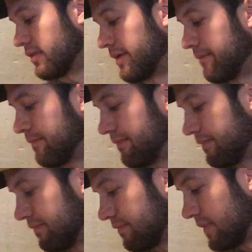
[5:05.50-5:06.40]
one,
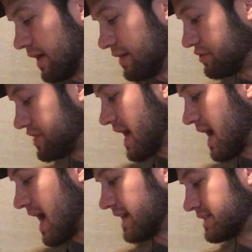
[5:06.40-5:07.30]
you set
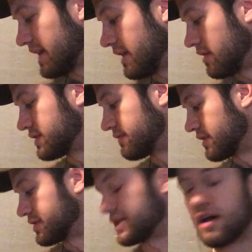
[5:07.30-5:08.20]
high standards for
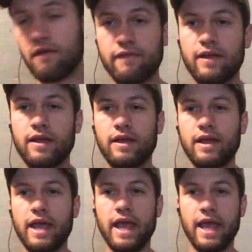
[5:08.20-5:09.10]
yourself
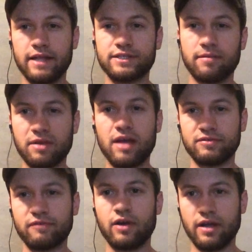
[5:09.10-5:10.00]
and
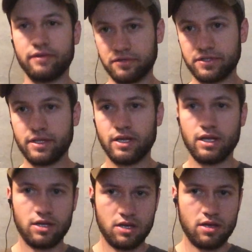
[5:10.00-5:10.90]
sometimes for others.
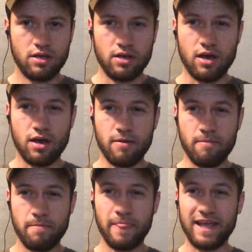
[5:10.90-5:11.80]

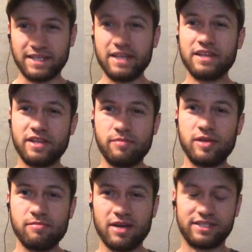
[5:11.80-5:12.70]
As an
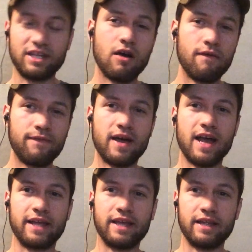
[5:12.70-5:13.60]
ENTP myself,
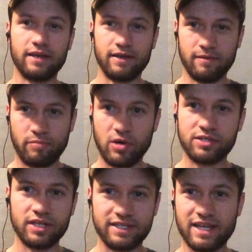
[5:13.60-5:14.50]
I can
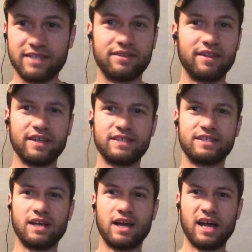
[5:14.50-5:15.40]
personally attest to
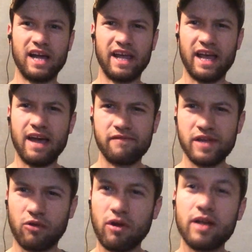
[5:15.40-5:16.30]
this. I have
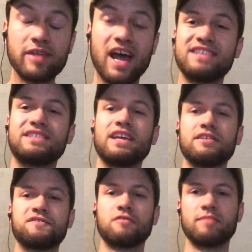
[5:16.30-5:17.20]
incredibly high
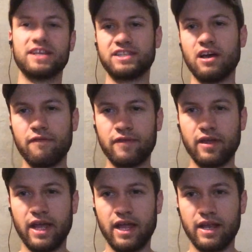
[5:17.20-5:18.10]
standards for myself,
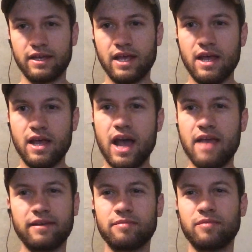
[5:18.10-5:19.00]
and
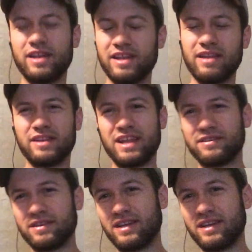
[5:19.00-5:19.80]
that